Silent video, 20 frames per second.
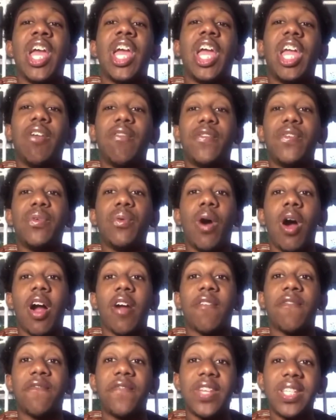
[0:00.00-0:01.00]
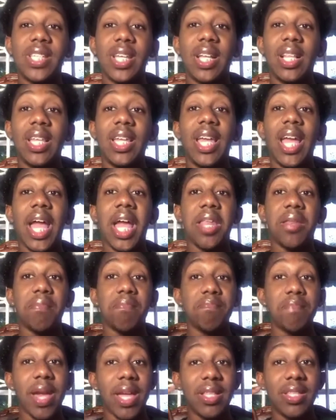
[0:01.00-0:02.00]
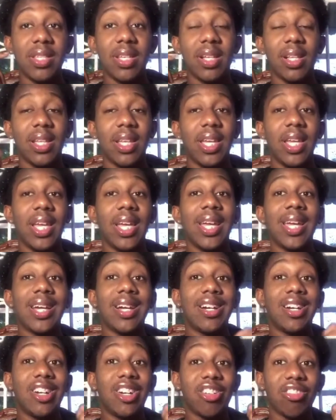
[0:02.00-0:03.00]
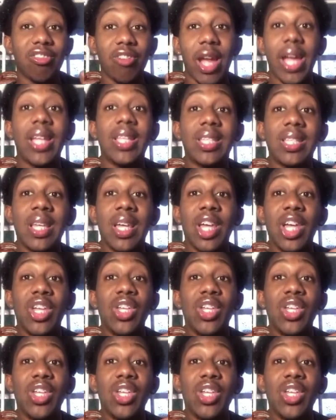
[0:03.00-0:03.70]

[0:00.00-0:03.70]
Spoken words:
if you are physically and mentally great,